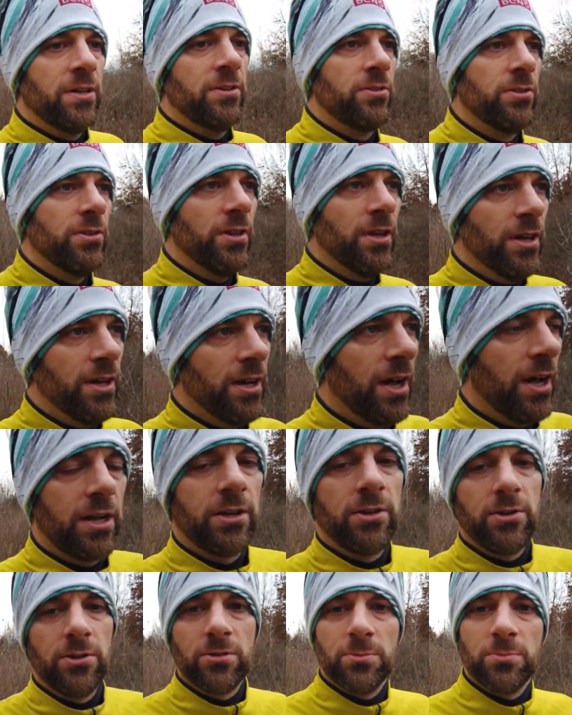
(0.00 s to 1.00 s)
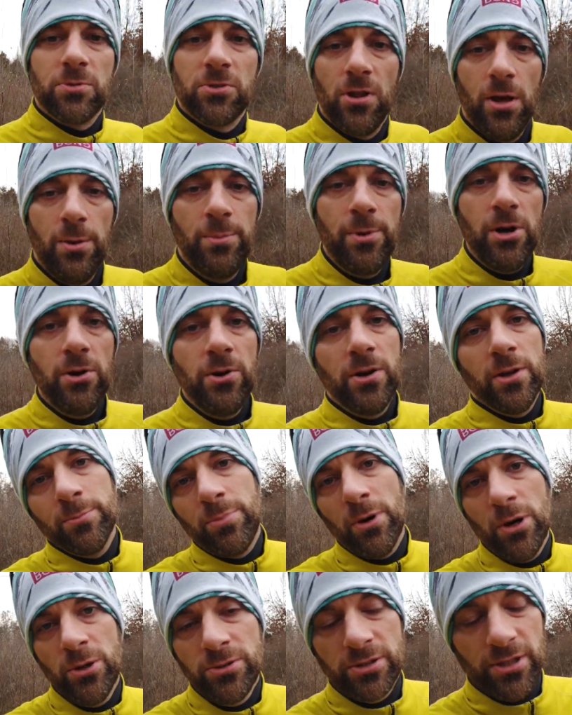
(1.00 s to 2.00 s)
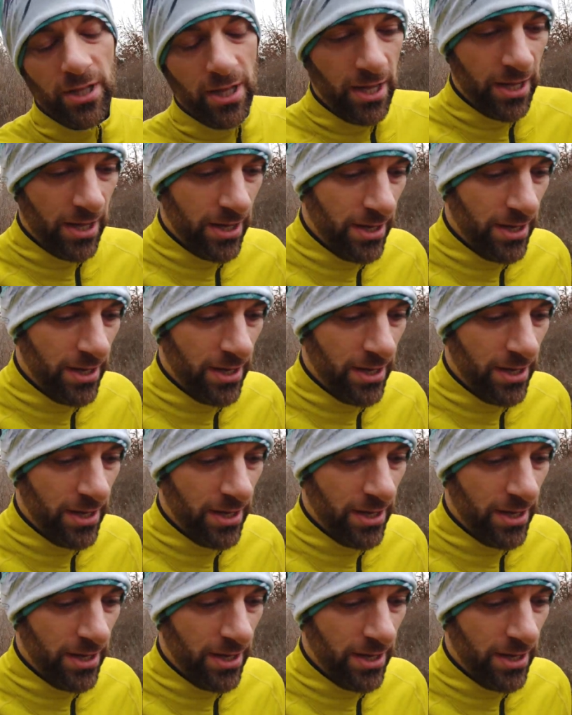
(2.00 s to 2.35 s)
so that I can do some slow-mo in post.